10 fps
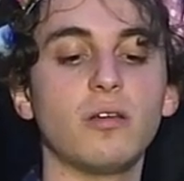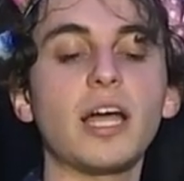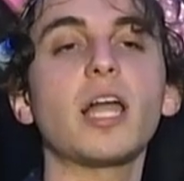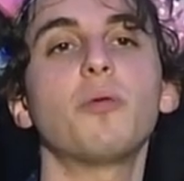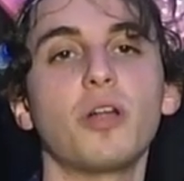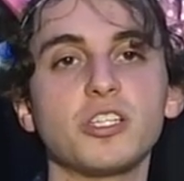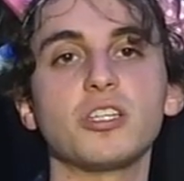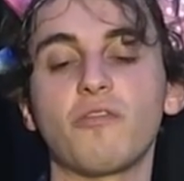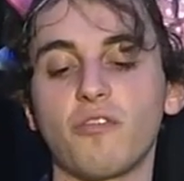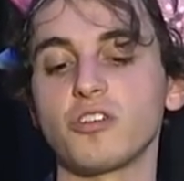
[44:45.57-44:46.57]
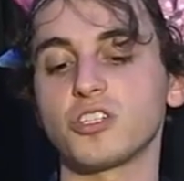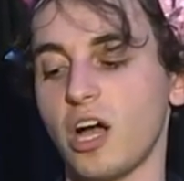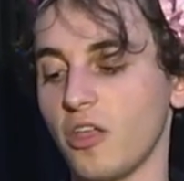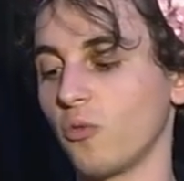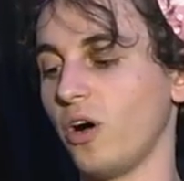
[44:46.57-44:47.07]
I gotta put ice in it first.
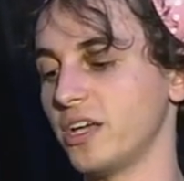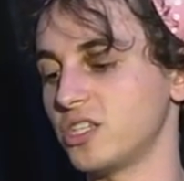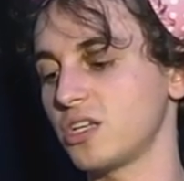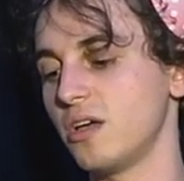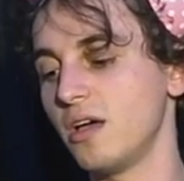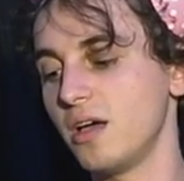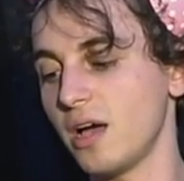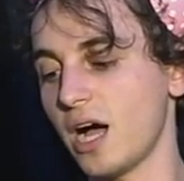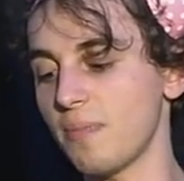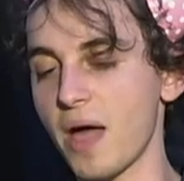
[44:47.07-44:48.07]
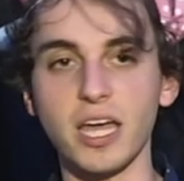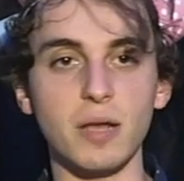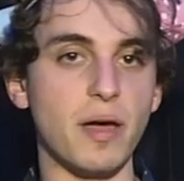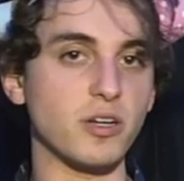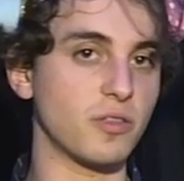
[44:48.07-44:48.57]
Otherwise, I'm not gonna
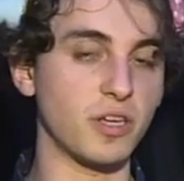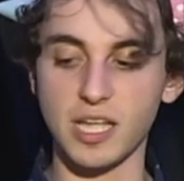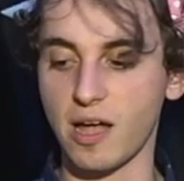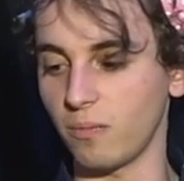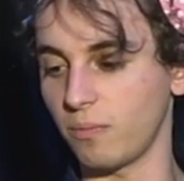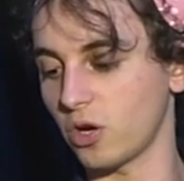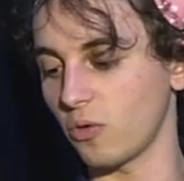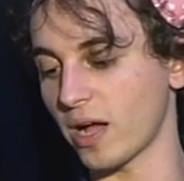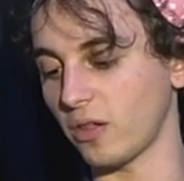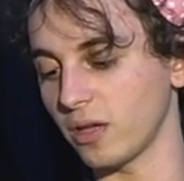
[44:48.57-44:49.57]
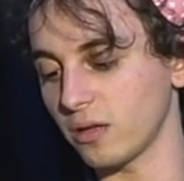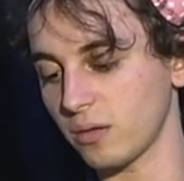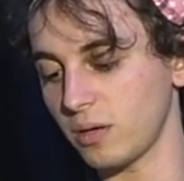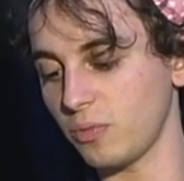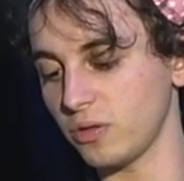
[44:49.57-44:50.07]
measure things out correctly.
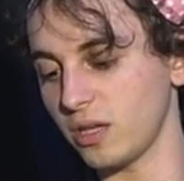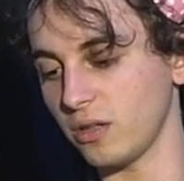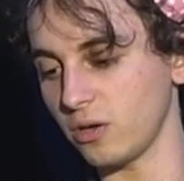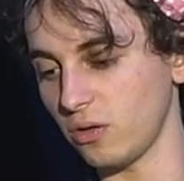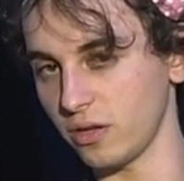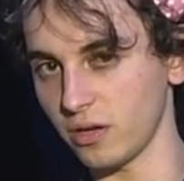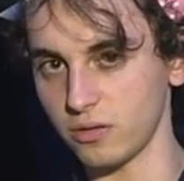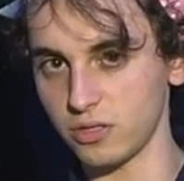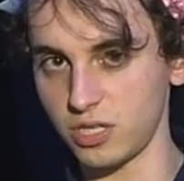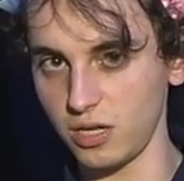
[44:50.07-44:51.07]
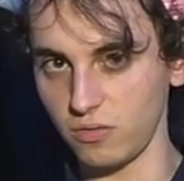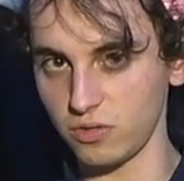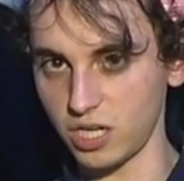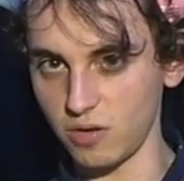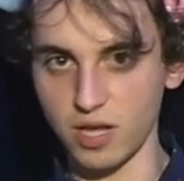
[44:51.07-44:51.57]
I'm gonna put that ladle there. Stay
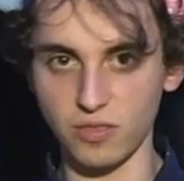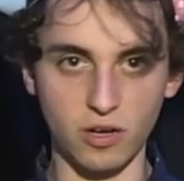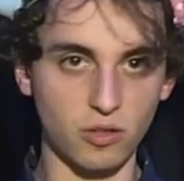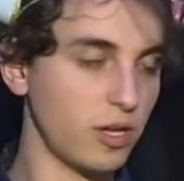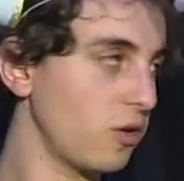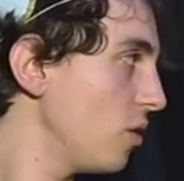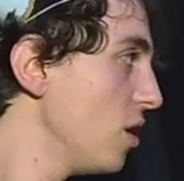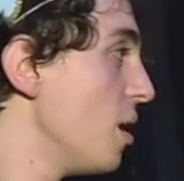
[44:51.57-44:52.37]
stay right there, ladle.